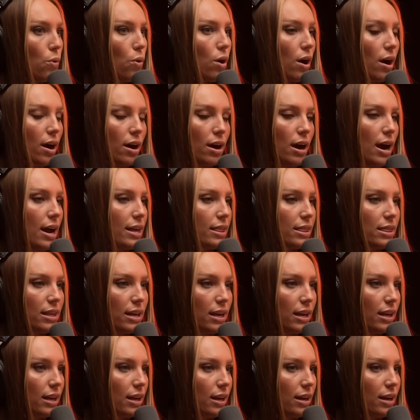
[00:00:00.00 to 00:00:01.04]
I
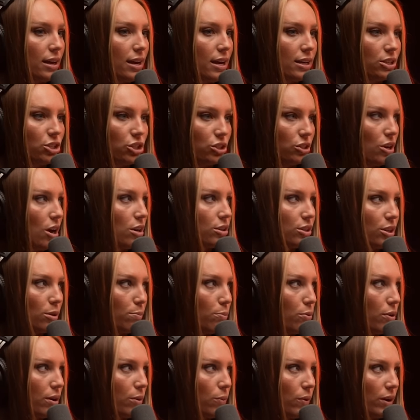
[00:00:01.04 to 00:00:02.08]
think it just got to the
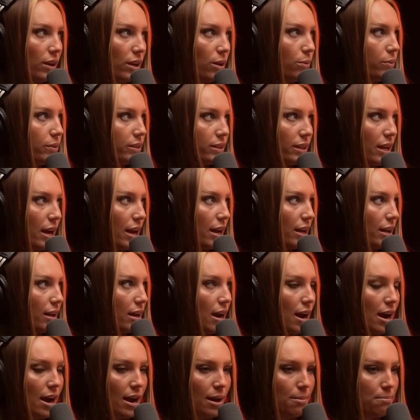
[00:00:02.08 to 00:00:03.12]
point where he was like,
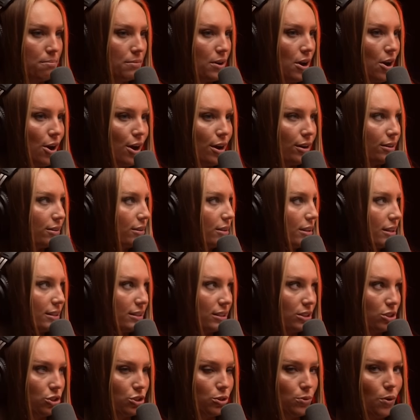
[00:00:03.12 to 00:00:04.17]

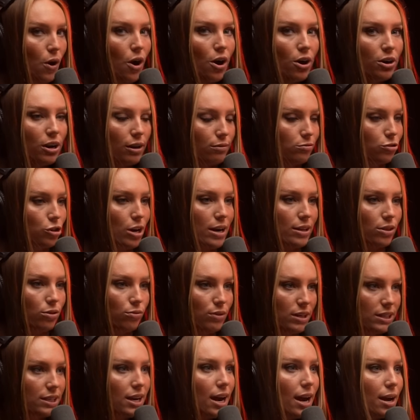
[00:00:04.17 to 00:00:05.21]
this is too hard. I've tried
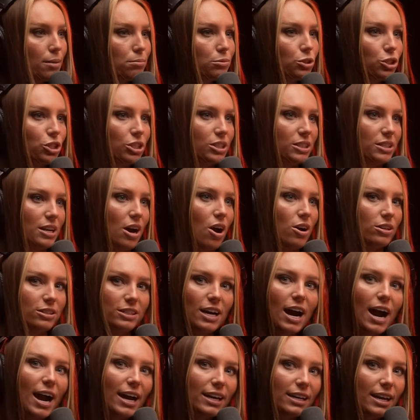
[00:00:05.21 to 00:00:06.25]
3 times. She's not
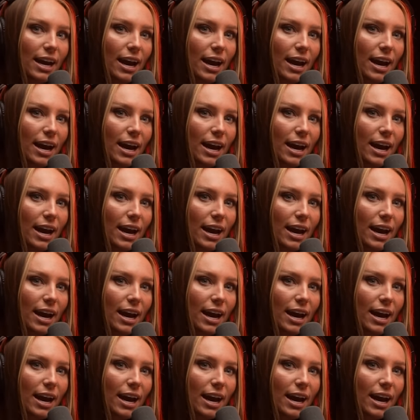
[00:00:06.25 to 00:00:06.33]
died